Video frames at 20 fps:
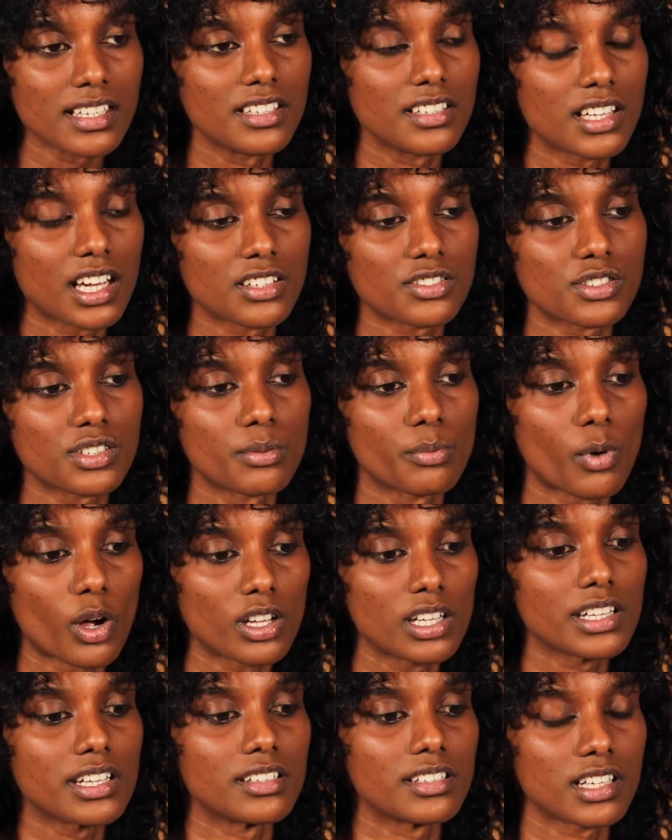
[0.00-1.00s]
industry,
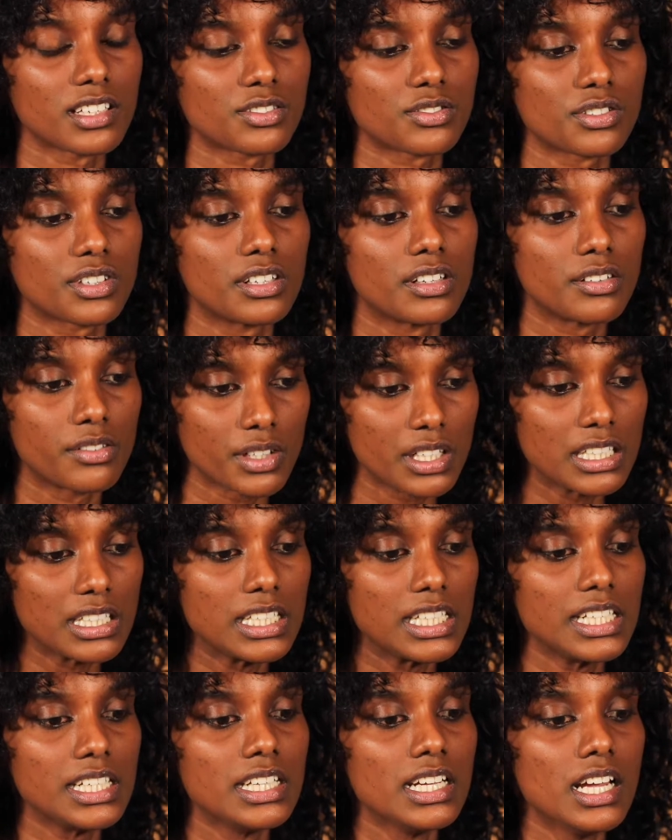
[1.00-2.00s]
modeling industry,
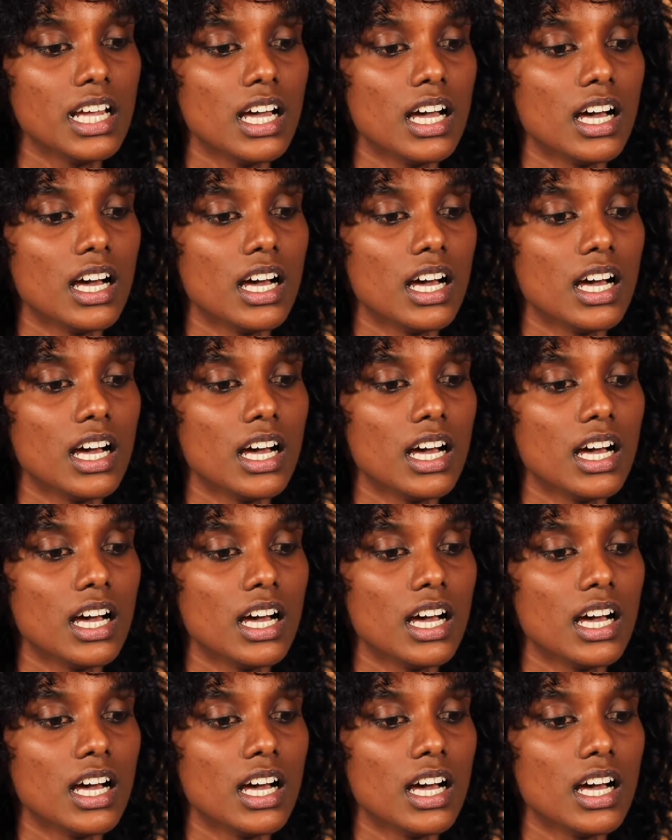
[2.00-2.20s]
really